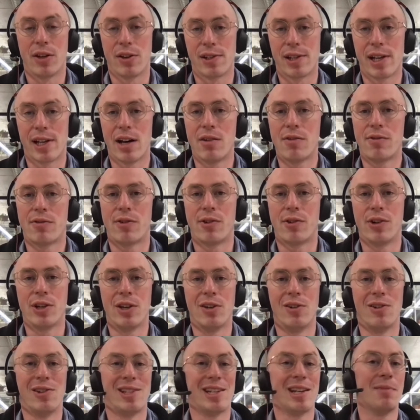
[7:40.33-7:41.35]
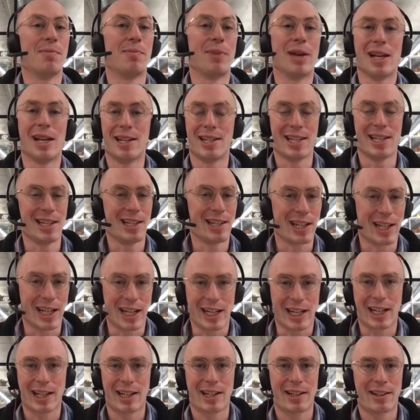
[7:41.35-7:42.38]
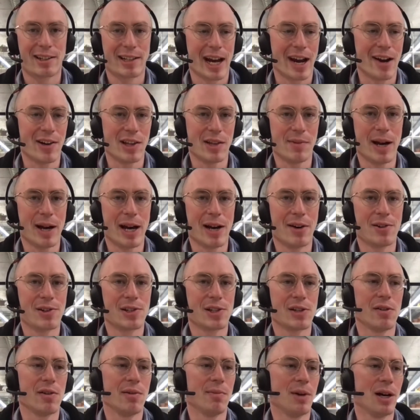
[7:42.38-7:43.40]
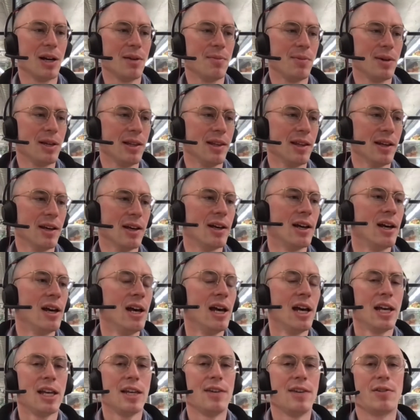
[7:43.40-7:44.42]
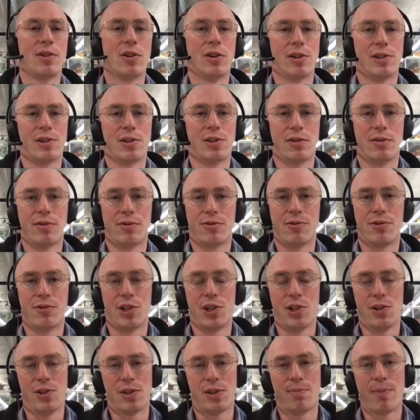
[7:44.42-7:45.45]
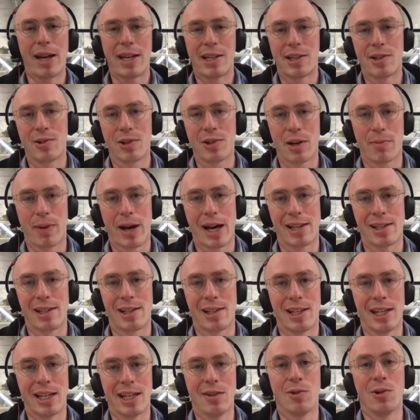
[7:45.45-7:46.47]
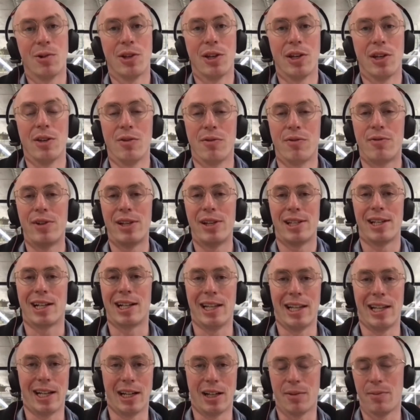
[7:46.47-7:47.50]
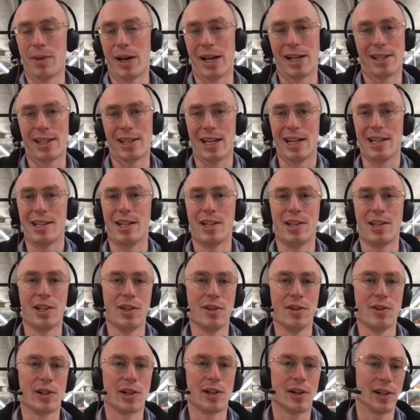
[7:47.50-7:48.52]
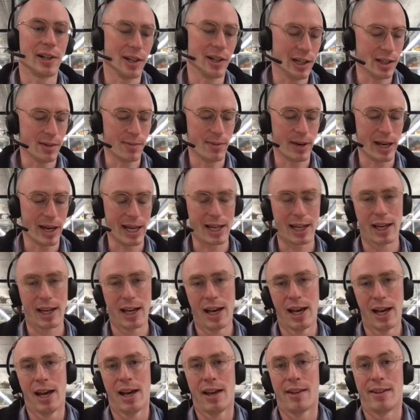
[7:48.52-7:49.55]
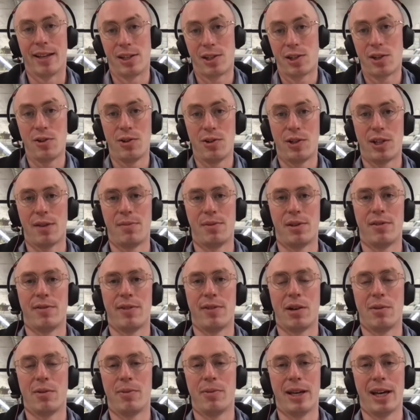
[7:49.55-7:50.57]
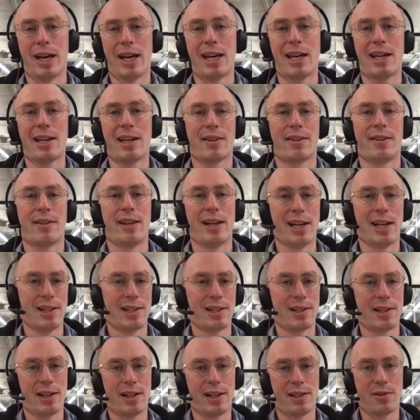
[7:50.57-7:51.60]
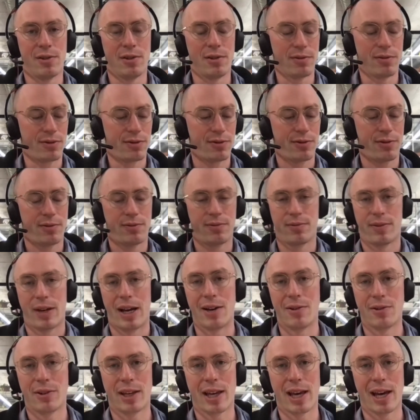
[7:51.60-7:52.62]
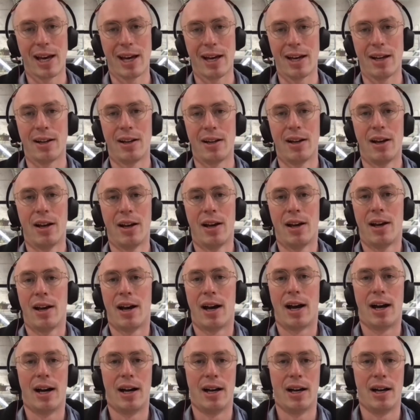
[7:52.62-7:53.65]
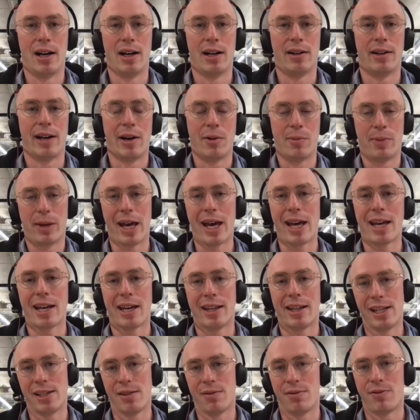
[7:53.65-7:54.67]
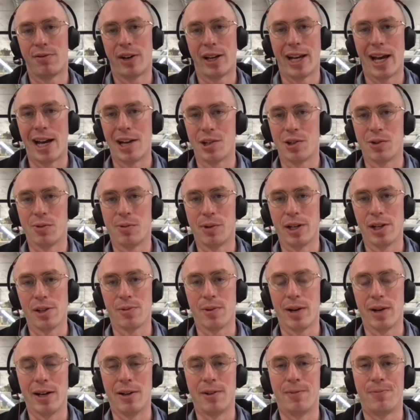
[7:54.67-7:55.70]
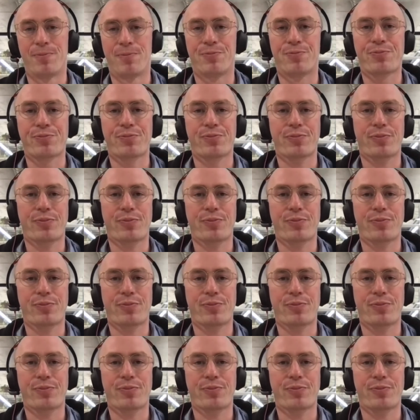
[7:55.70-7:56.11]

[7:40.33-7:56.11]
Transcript: for yourself, or you lose the ability to kind of carry them out. So it might be that you've got sort of reduced mental capacity, or that you're physically incapacitated and you can't either make. There's two types of LPA. There's a sort of healthcare LPA, and there's a financial one as well.